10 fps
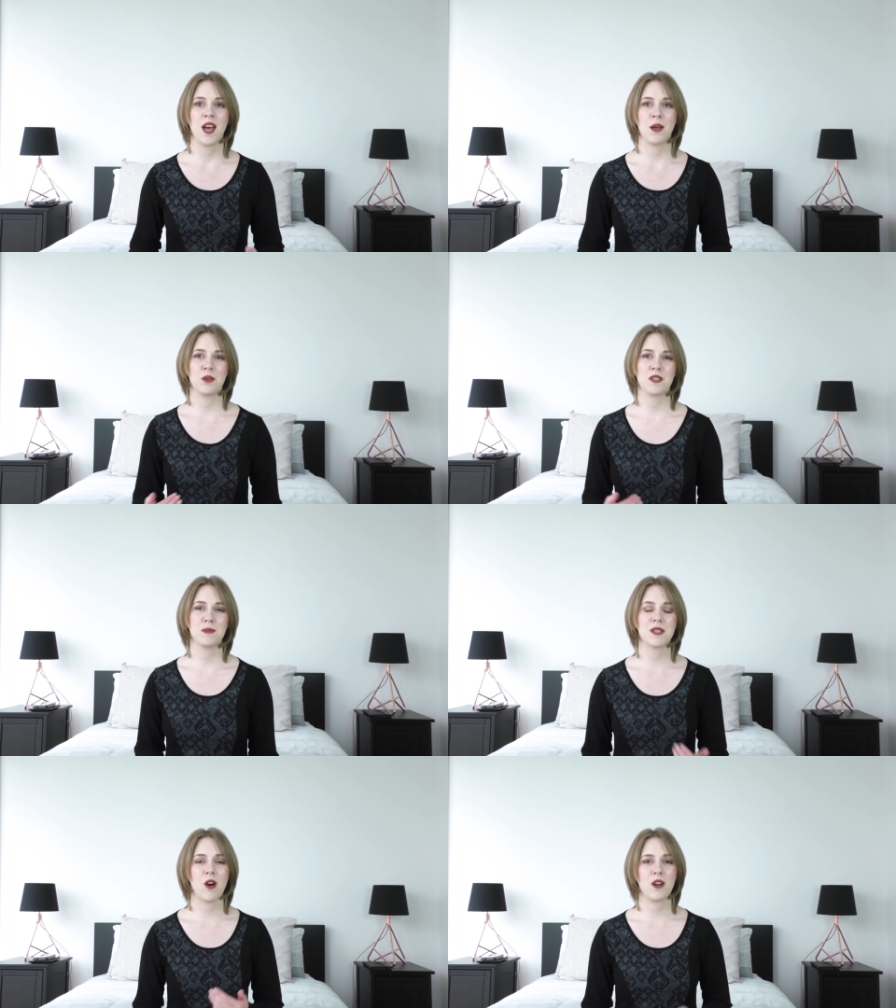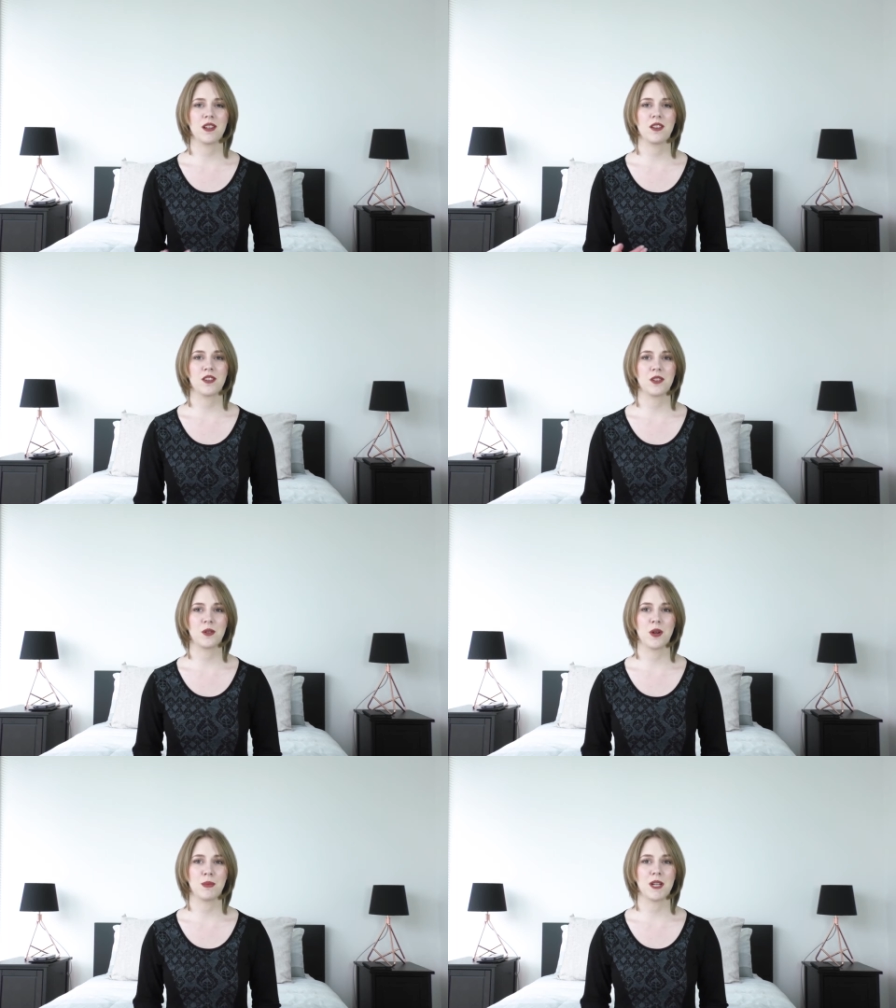I'm going to be talking
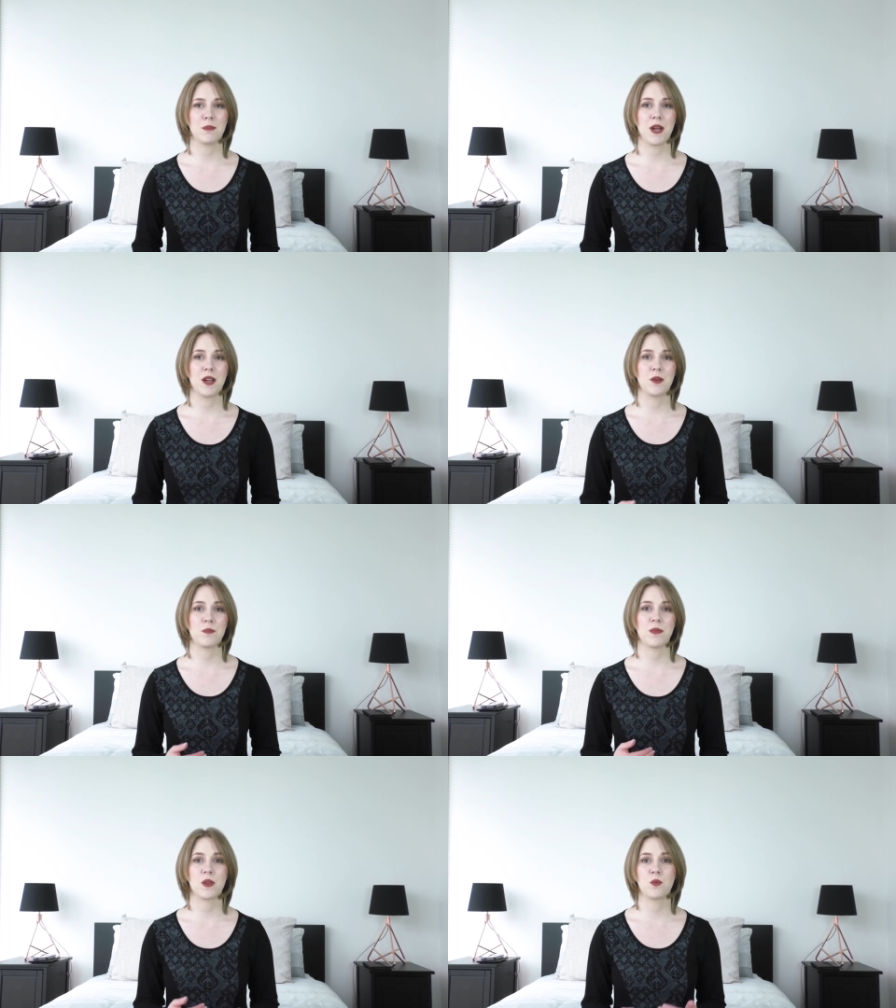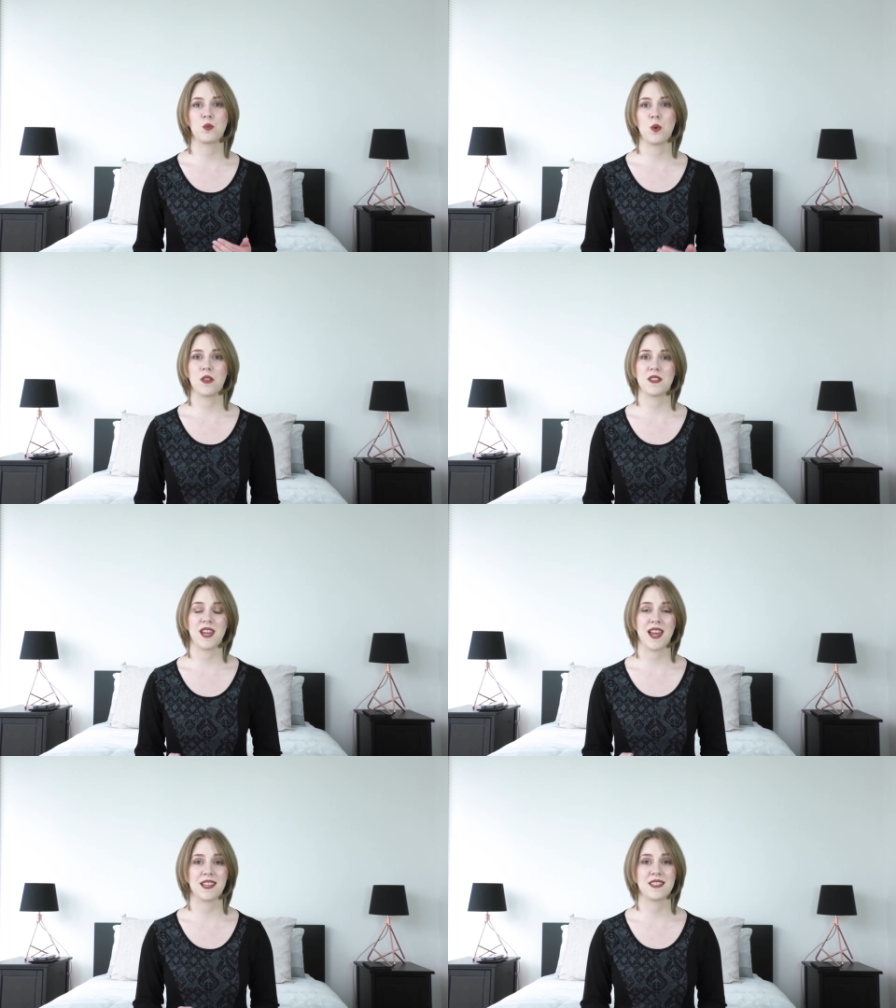through a bit about what the
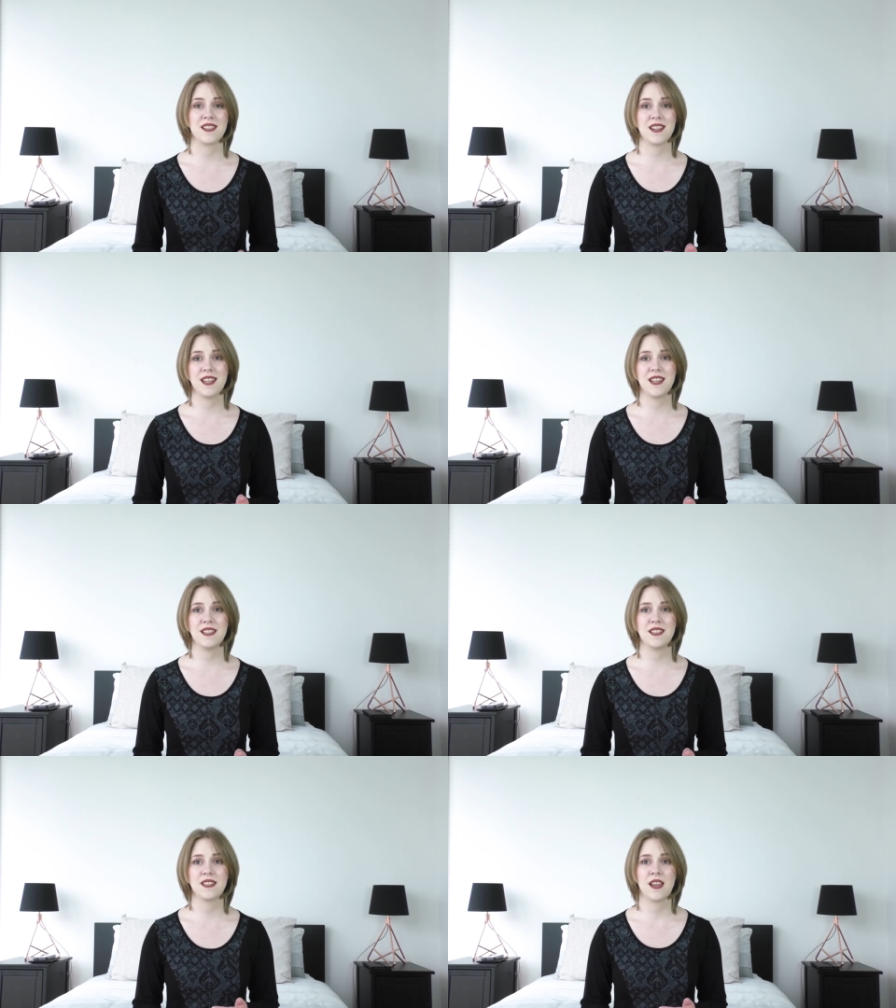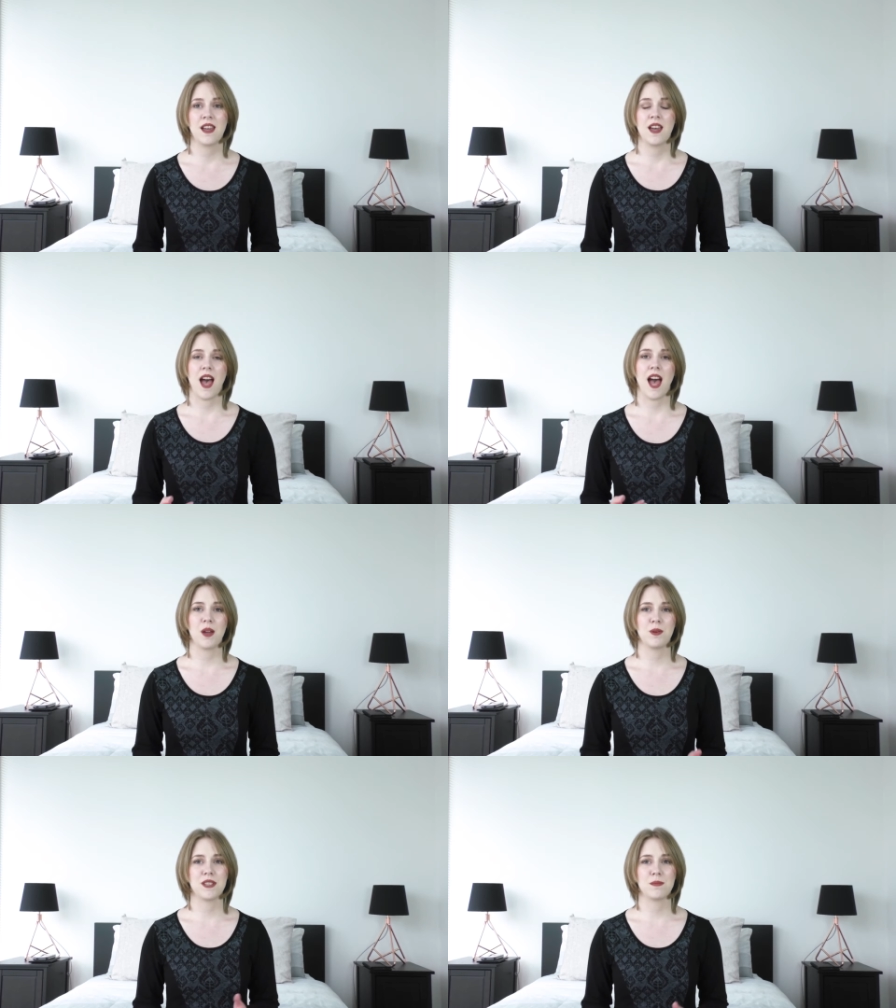test is,
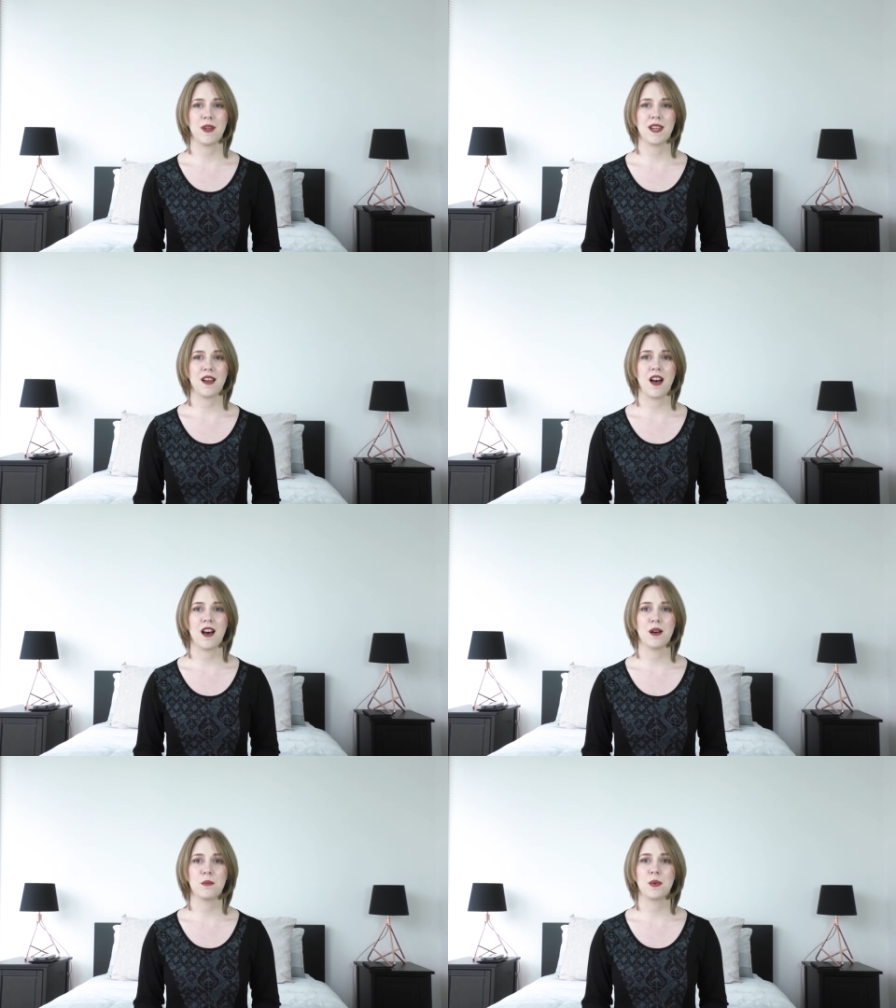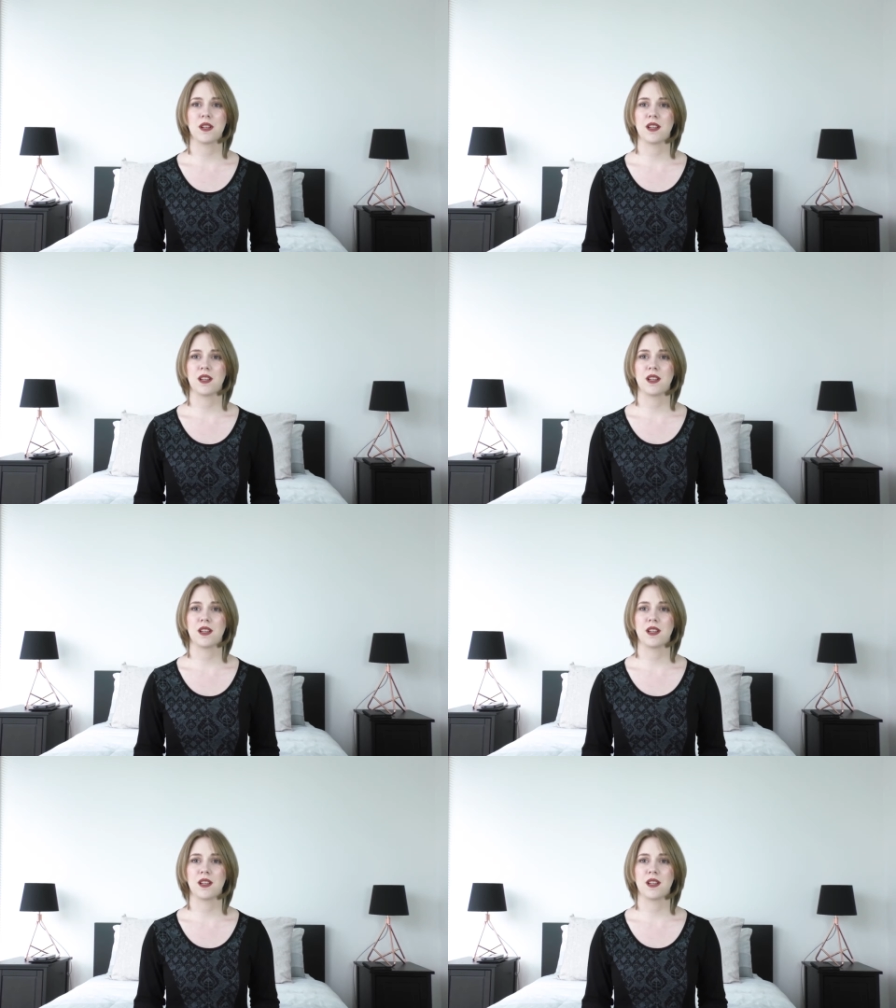how it's made up,